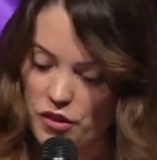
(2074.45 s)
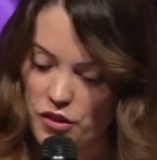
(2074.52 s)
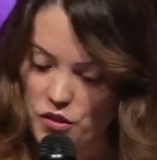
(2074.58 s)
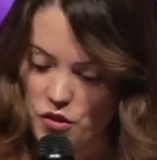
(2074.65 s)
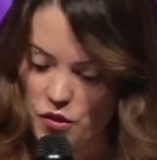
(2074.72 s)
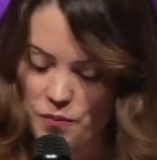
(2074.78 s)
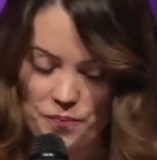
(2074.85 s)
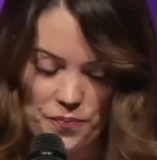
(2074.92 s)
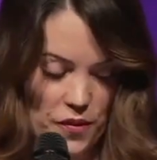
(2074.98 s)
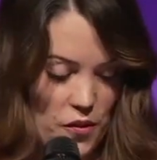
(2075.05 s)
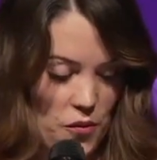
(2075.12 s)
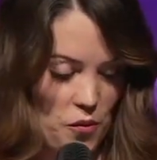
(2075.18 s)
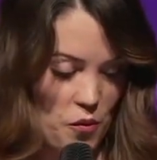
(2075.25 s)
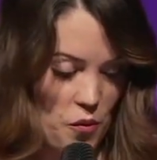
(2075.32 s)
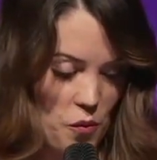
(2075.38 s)
verse
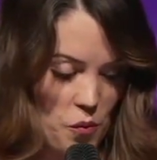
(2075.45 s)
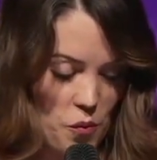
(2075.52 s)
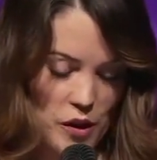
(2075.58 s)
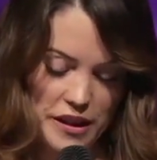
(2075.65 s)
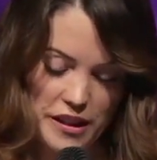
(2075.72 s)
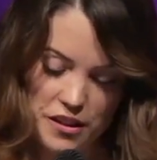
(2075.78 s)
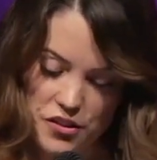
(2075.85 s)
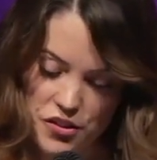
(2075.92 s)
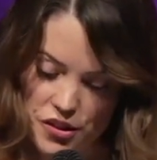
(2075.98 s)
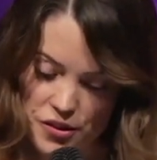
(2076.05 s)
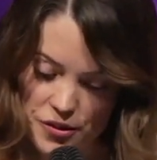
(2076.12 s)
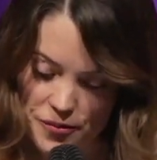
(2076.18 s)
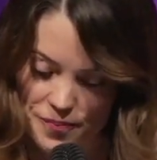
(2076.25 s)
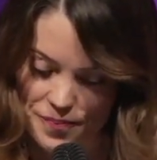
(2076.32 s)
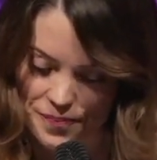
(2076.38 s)
1 and
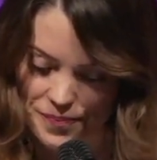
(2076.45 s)
2.